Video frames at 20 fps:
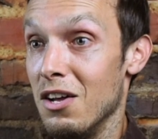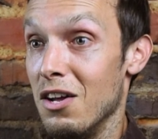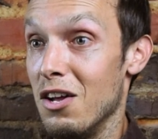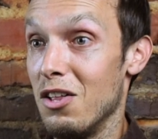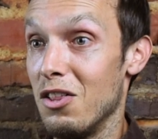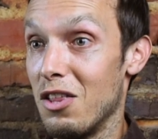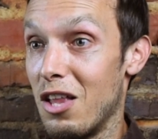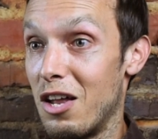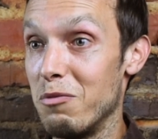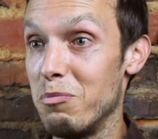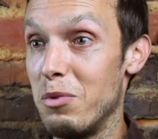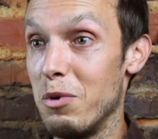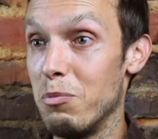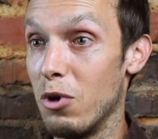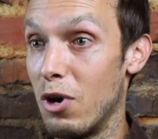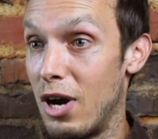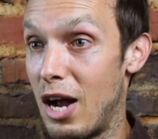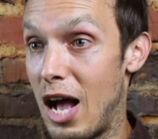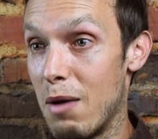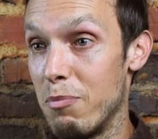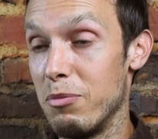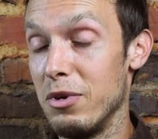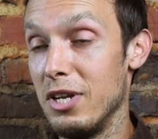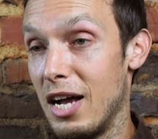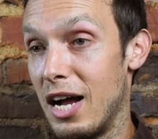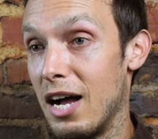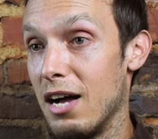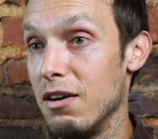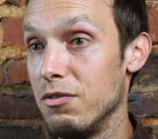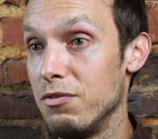A lot of people are happy
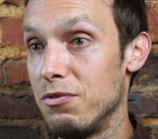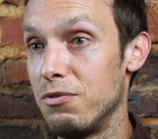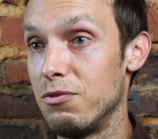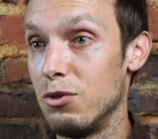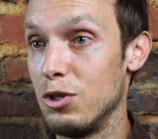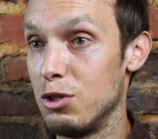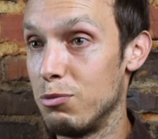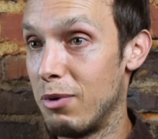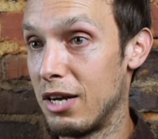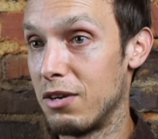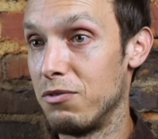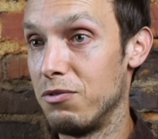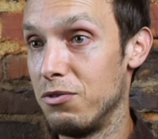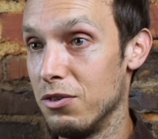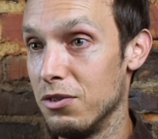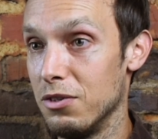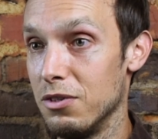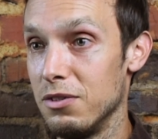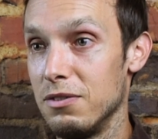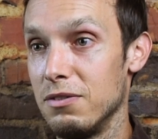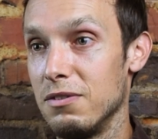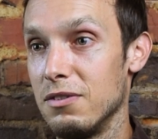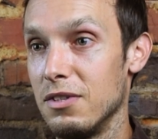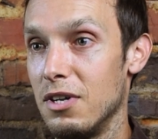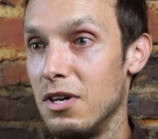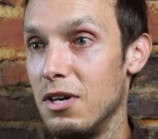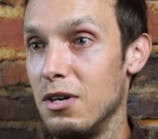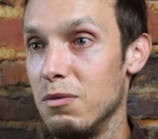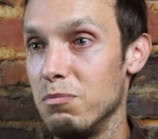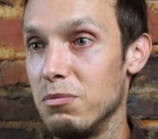to have respectful,
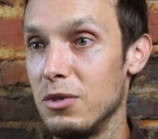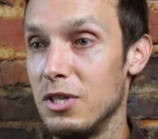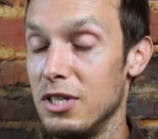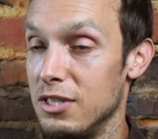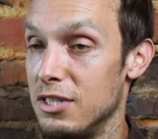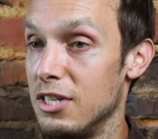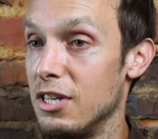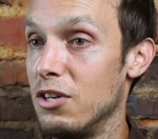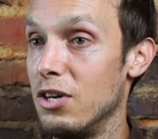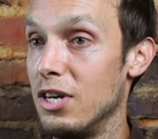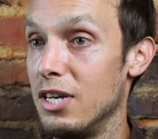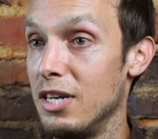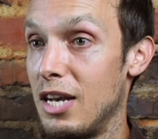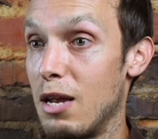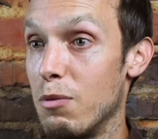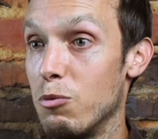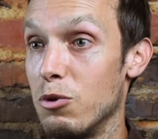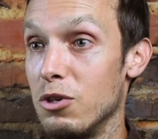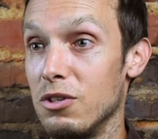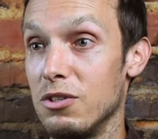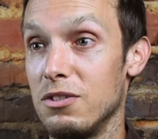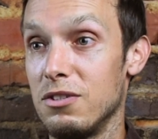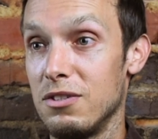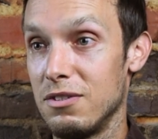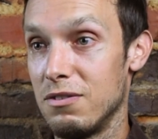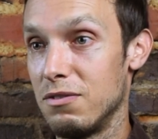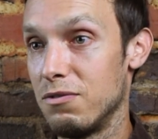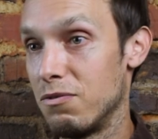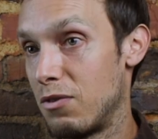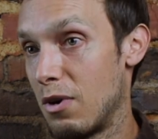considerate
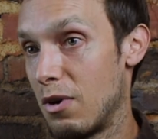neighbors.